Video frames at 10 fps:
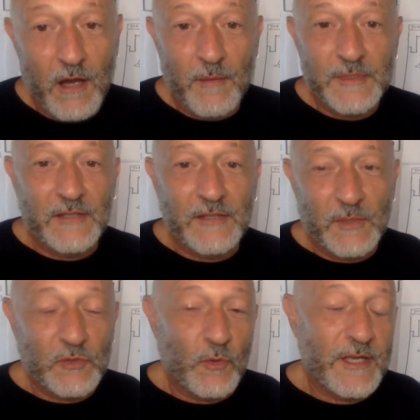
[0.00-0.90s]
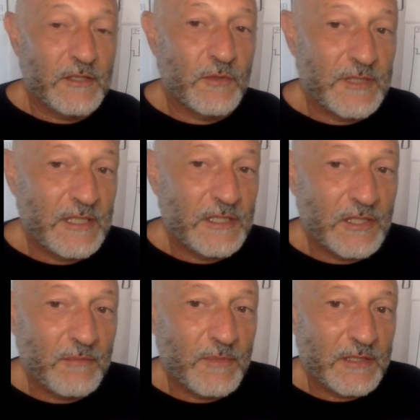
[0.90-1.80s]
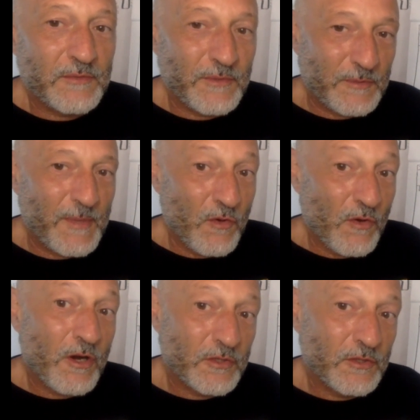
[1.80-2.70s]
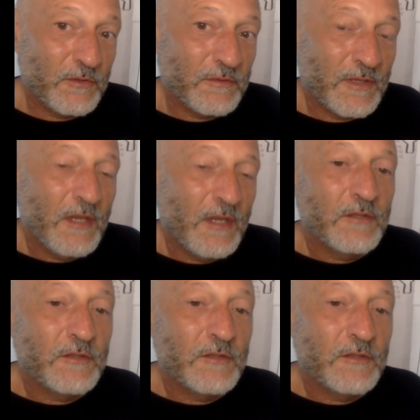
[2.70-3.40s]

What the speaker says: It's not so much oriented towards teaching, but it's my own cartoons.